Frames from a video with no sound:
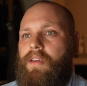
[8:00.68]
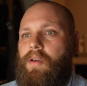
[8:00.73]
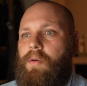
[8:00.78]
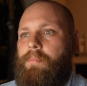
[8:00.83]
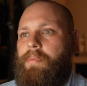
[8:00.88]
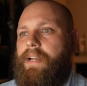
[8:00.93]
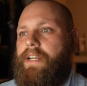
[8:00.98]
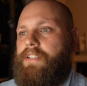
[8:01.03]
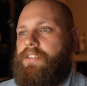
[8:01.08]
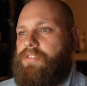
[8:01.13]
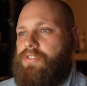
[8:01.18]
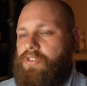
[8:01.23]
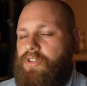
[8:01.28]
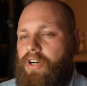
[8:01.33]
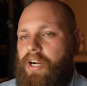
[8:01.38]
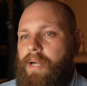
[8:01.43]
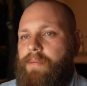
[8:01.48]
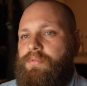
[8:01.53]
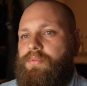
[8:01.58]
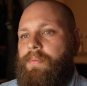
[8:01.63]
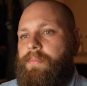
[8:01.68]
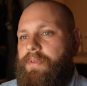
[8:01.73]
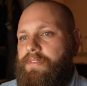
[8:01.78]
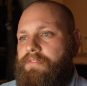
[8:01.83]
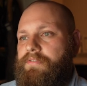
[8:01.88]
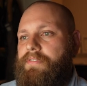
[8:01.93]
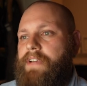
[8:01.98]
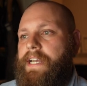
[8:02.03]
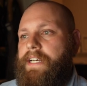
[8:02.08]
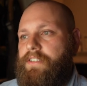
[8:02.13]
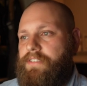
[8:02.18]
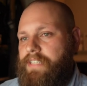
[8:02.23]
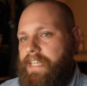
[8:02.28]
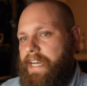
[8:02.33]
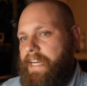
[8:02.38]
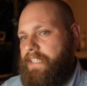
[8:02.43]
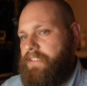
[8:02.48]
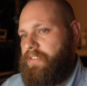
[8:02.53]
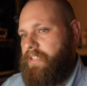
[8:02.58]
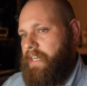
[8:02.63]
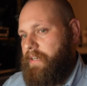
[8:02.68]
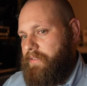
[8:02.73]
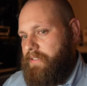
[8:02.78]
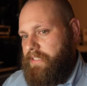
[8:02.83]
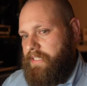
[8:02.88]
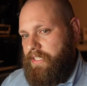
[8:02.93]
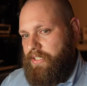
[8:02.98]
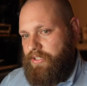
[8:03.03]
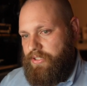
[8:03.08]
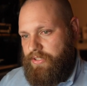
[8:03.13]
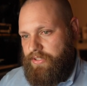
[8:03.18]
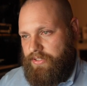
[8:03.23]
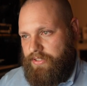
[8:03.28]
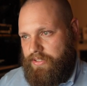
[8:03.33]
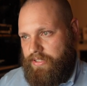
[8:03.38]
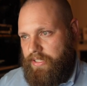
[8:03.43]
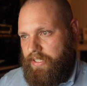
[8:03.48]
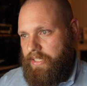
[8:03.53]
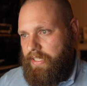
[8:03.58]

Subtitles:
But it describes when we fail to act on our intentions.